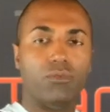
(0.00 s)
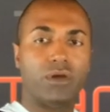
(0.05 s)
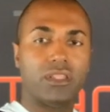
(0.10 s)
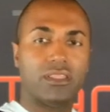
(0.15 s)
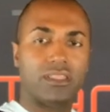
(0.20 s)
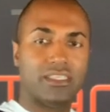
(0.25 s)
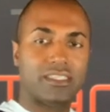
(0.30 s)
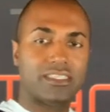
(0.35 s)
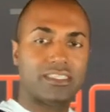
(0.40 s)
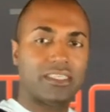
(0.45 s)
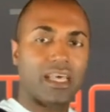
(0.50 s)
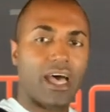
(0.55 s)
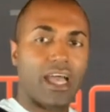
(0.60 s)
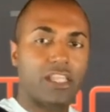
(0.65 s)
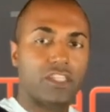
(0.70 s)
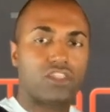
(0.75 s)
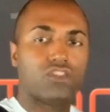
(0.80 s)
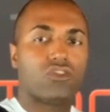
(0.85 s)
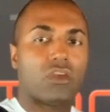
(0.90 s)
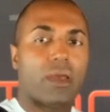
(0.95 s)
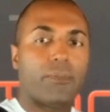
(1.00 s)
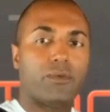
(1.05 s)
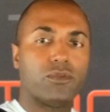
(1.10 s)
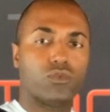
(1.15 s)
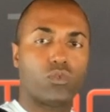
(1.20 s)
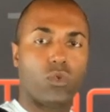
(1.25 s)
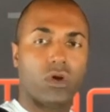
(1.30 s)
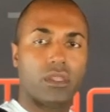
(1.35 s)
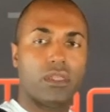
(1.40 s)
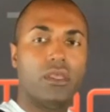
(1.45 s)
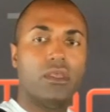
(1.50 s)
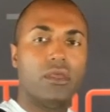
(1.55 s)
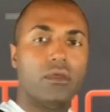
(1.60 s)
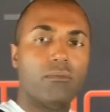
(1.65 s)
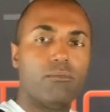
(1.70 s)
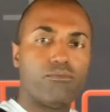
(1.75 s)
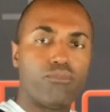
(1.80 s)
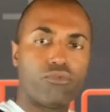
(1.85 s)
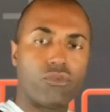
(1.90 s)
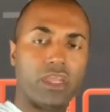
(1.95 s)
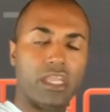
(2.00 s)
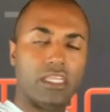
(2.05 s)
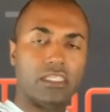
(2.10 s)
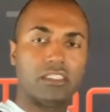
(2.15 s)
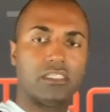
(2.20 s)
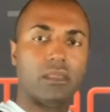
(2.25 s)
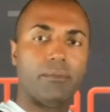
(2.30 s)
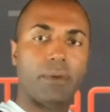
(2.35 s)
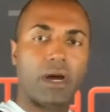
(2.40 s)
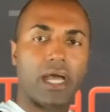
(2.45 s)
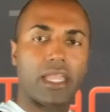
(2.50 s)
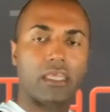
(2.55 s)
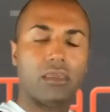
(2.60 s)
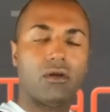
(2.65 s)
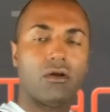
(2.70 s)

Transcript: But this side strap is what brings the body